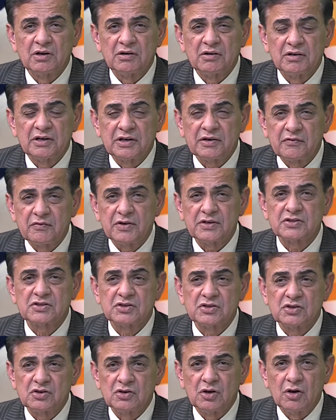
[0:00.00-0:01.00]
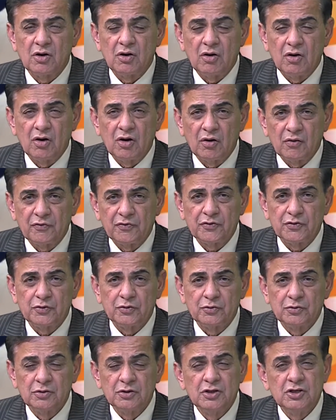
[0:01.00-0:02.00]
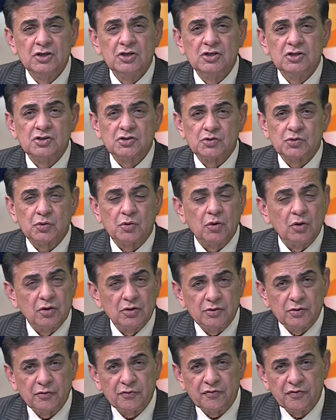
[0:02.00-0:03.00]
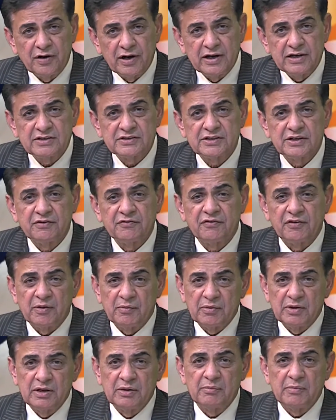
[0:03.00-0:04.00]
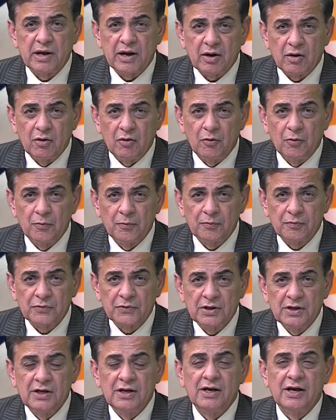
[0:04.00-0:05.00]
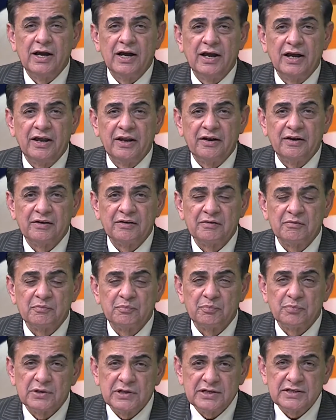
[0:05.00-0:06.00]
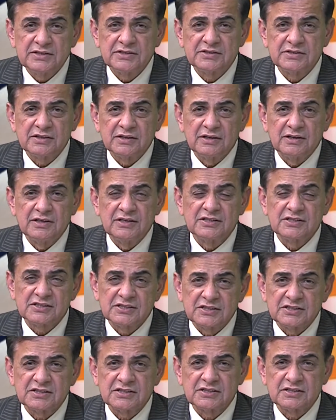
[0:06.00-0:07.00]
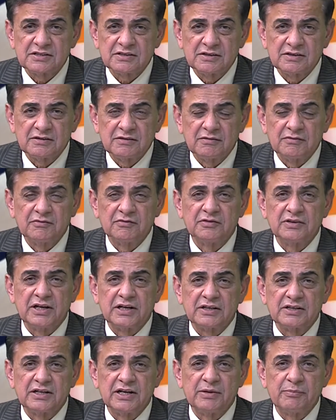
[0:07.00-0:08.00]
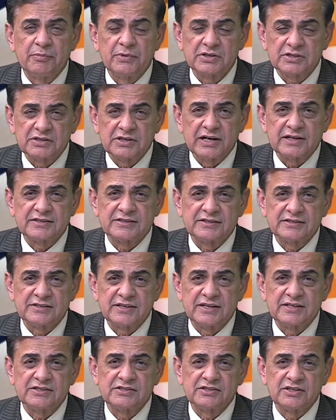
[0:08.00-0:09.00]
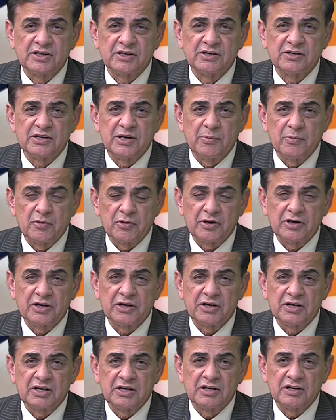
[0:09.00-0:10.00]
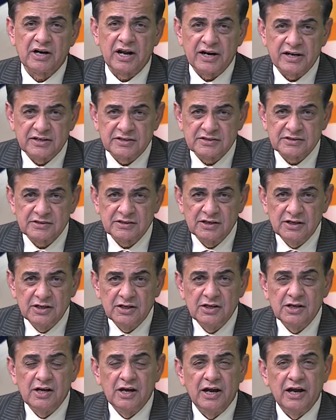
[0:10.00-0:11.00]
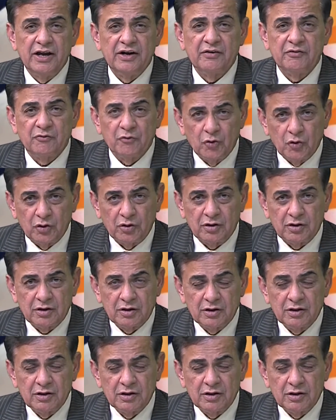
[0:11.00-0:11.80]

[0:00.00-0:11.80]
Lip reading: request all of you to call your friends and family back home, and please insist that they must exercise their democratic rights and vote,